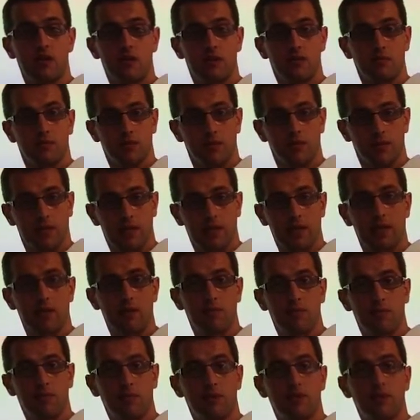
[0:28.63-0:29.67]
But the key
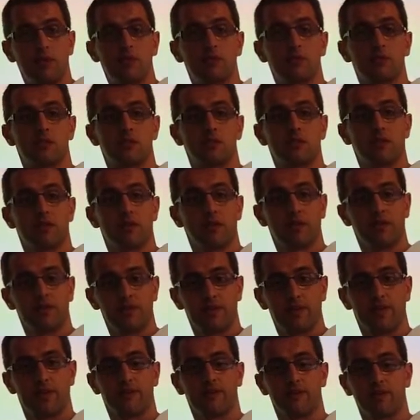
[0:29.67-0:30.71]
point is that we have
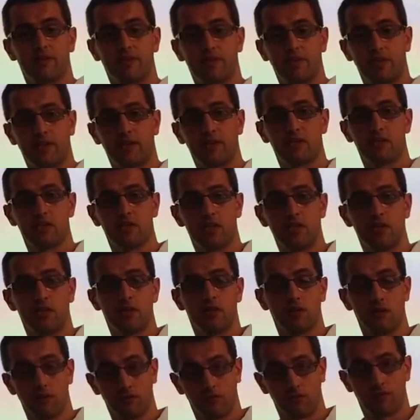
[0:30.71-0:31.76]
inherited a gene
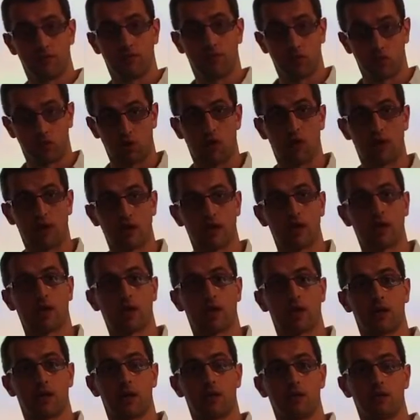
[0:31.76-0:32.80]
for eye
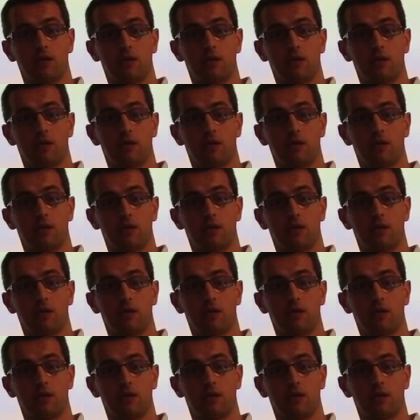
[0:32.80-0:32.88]
colour